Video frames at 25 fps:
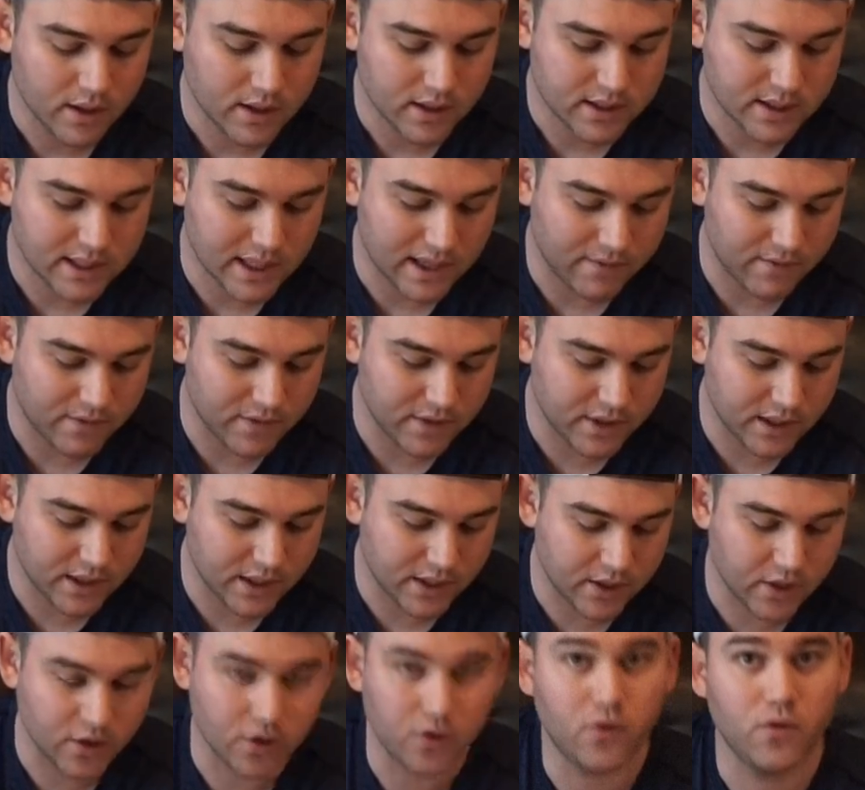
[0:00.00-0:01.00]

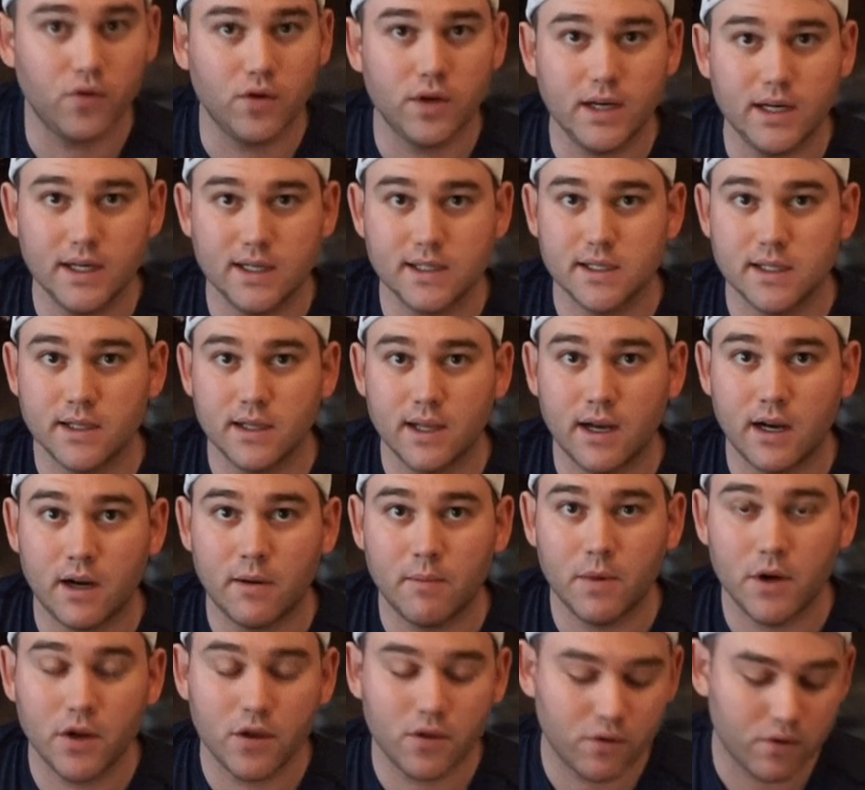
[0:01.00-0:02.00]
70 degrees, and then
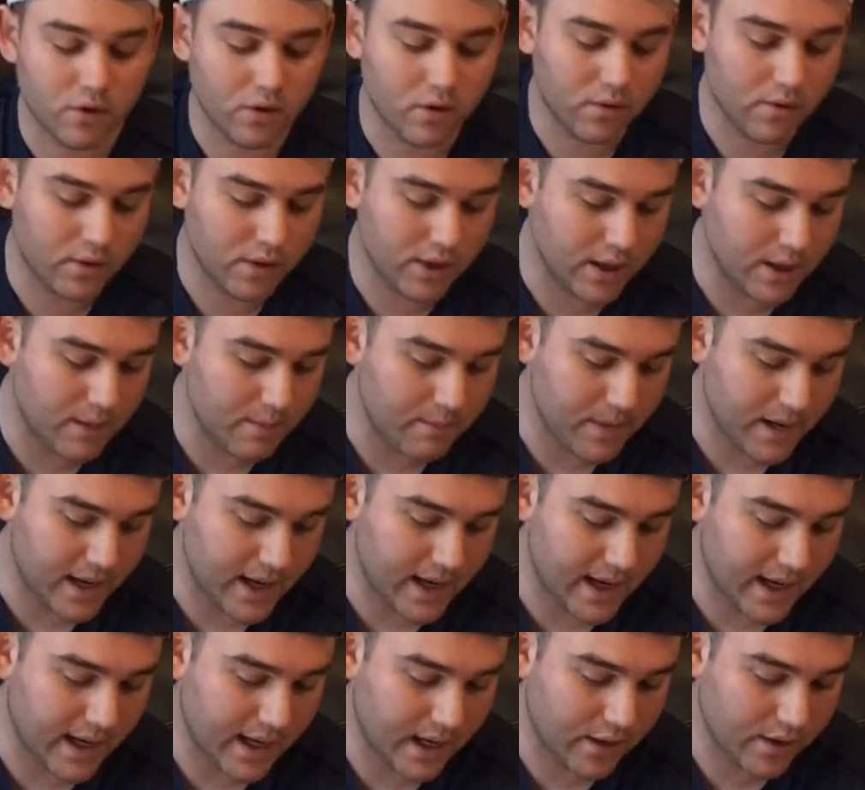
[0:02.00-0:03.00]
I'm gonna throw her in a
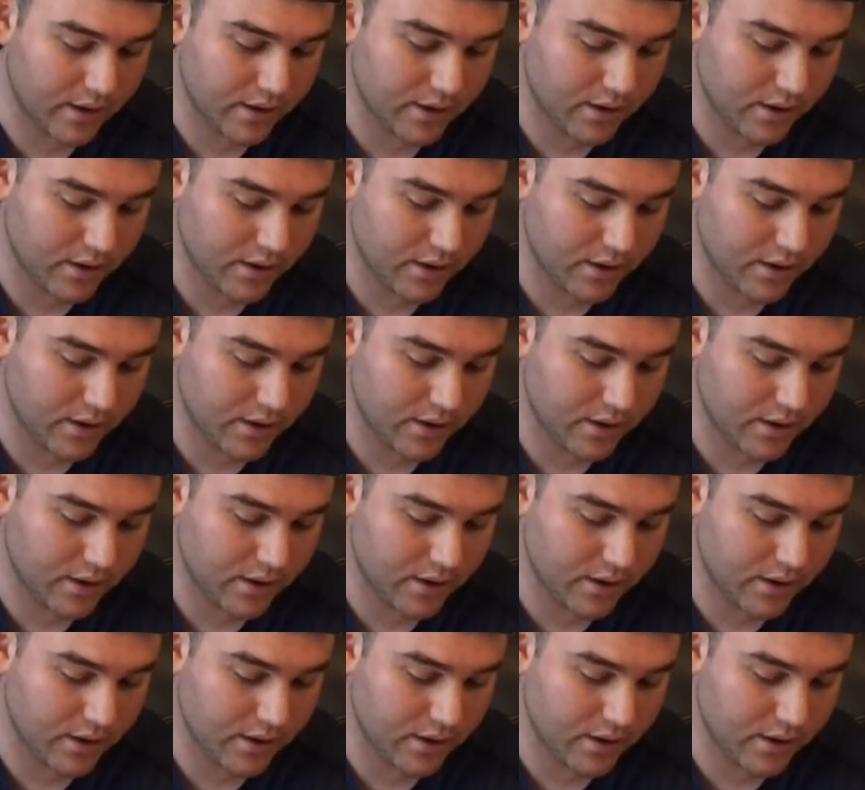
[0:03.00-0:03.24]
bath.